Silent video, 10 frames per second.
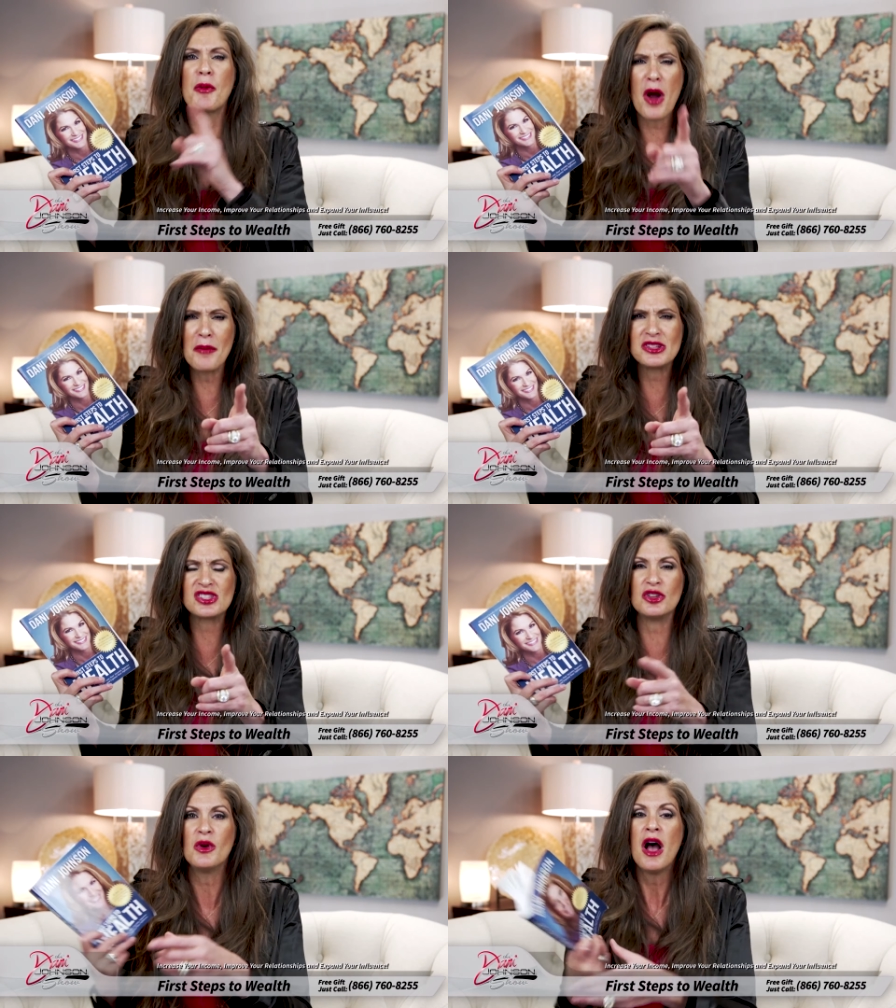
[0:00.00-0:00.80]
I
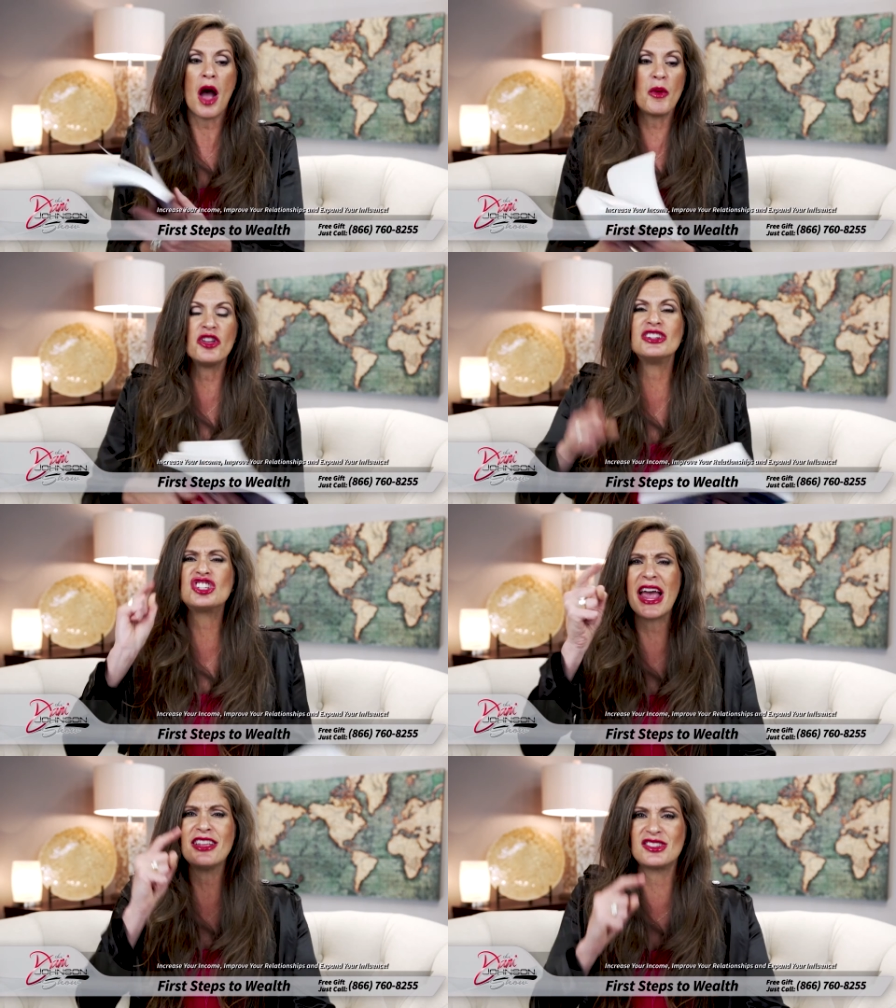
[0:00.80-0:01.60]
promise you. I want you to
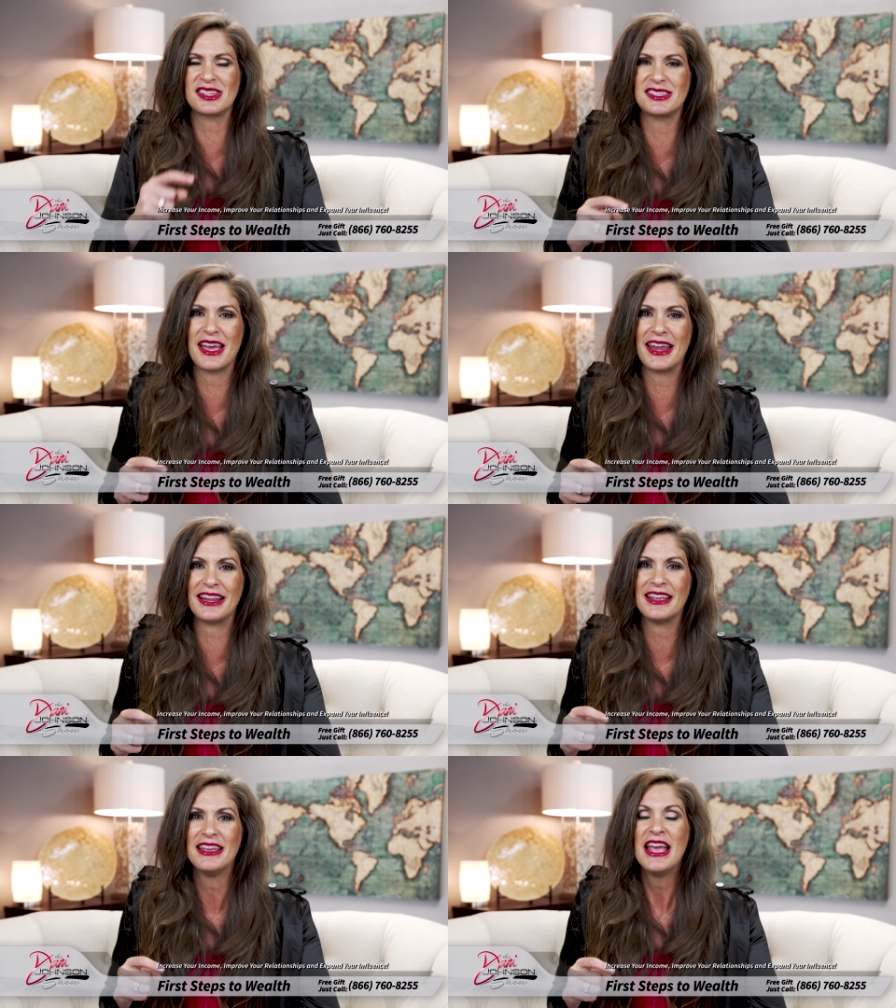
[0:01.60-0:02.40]
challenge
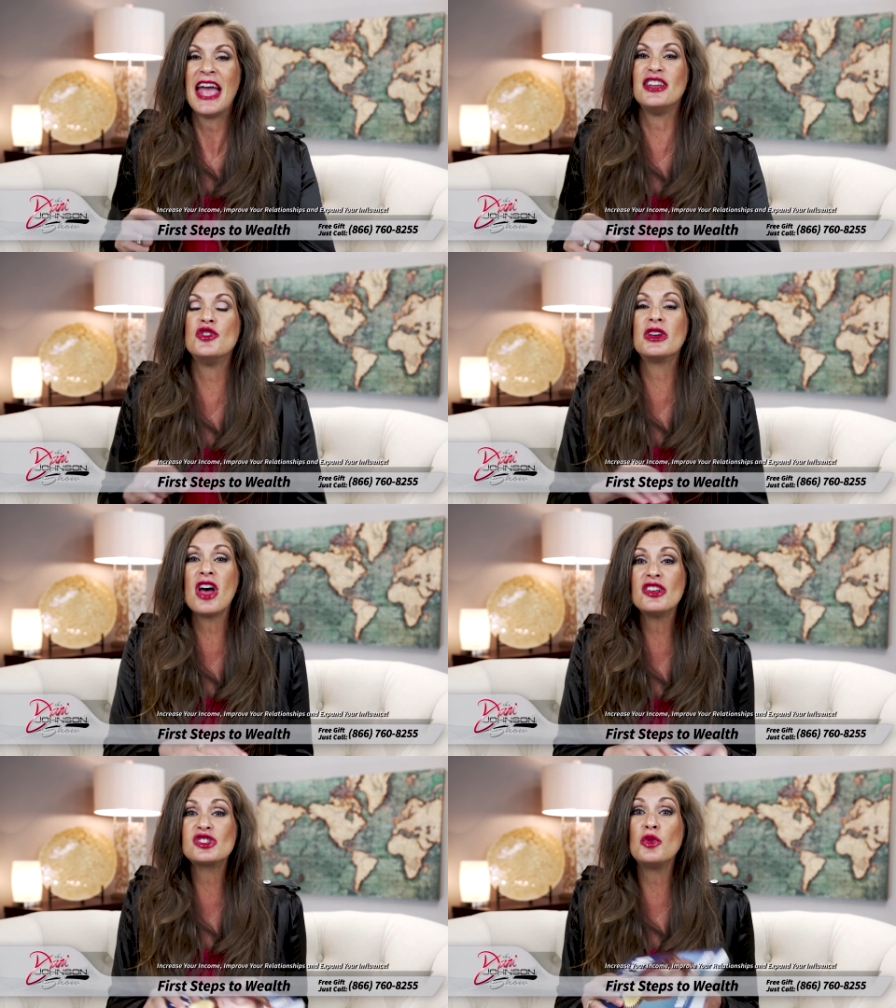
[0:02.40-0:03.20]
society. And you can
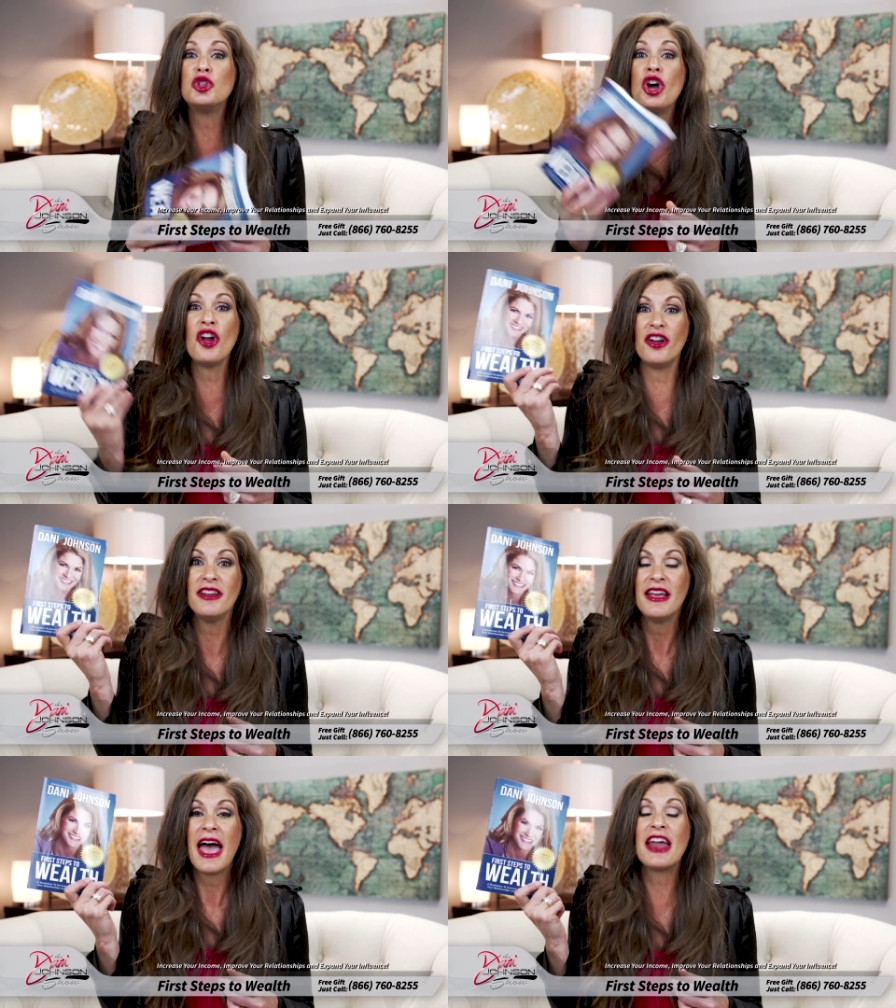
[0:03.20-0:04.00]
also learn
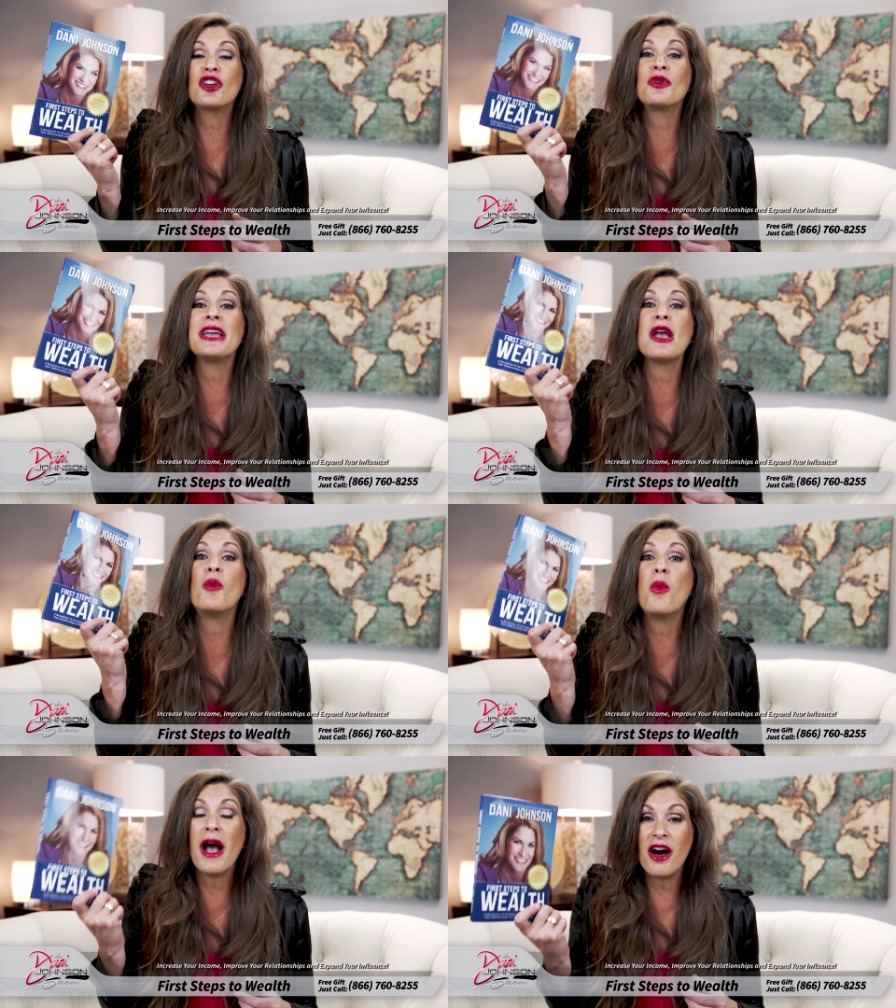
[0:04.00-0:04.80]
how to create
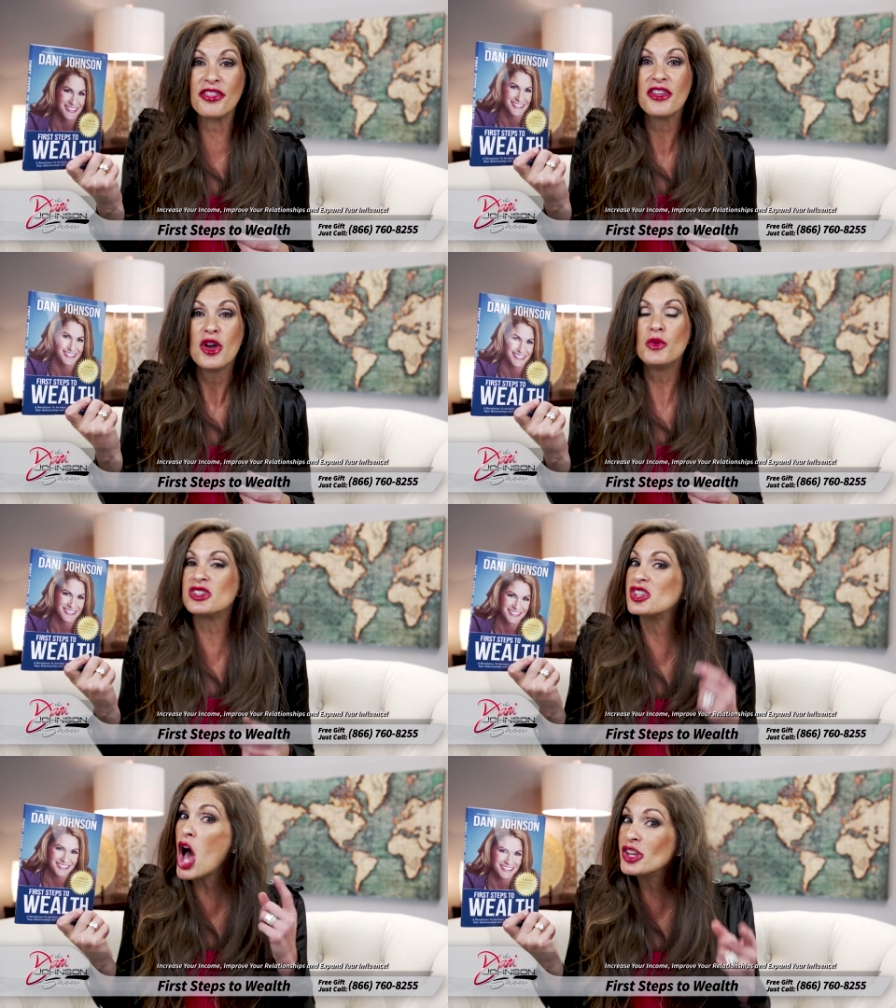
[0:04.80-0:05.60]
wealth,
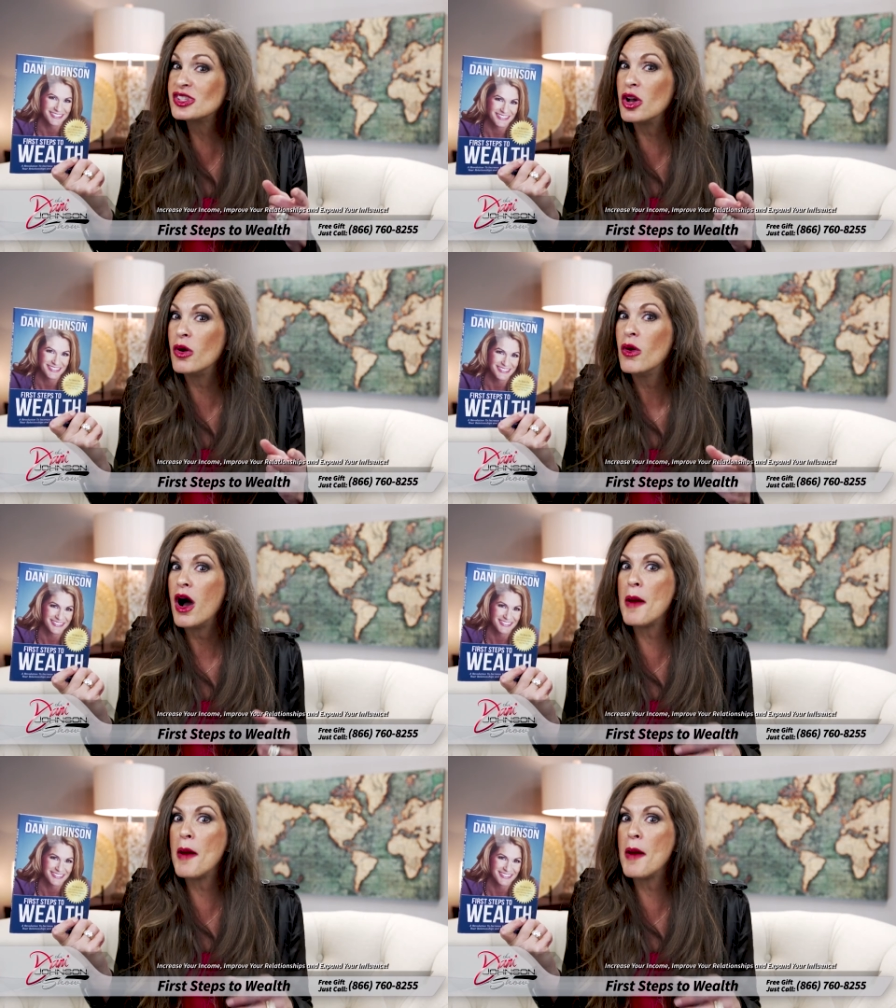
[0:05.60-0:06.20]
which is also